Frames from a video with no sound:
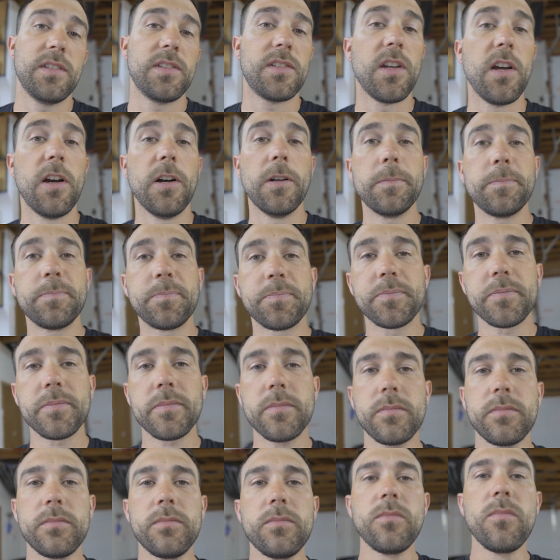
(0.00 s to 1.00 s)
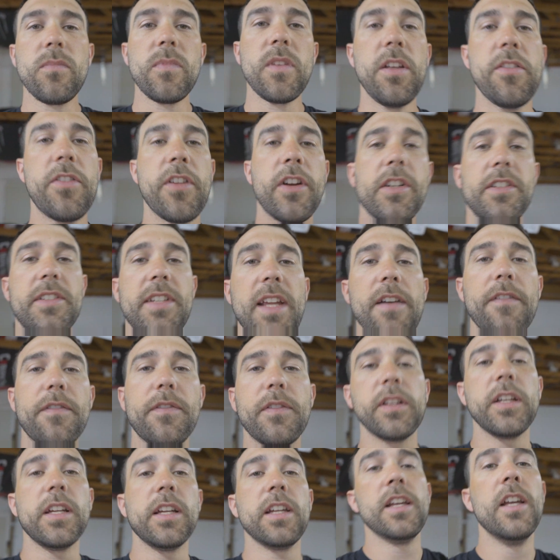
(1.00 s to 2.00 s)
So they're
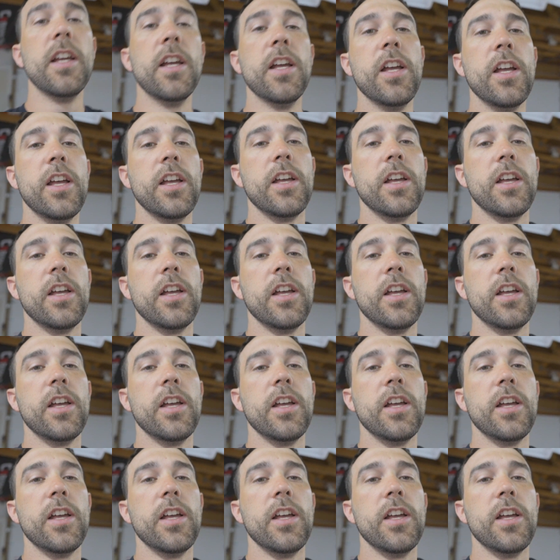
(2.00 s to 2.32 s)
definitely,